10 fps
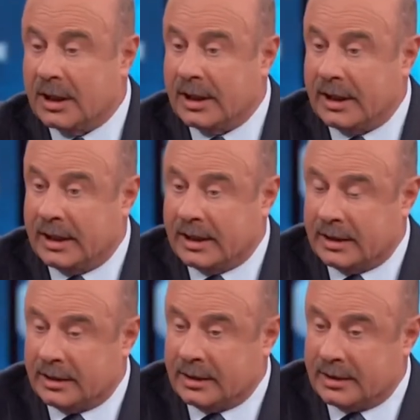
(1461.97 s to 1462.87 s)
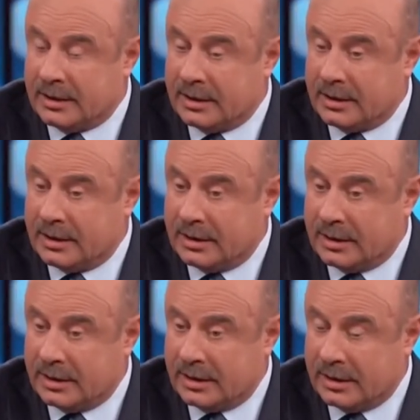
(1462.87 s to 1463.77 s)
and
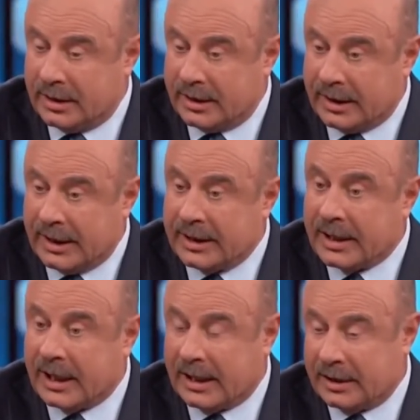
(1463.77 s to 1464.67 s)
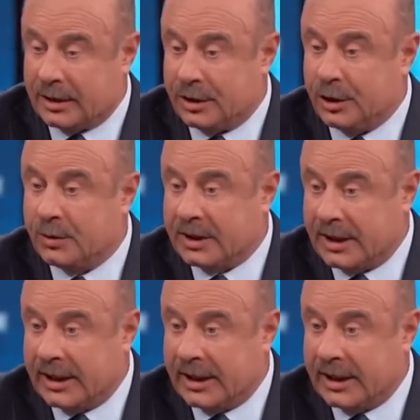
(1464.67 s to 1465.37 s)
they got to the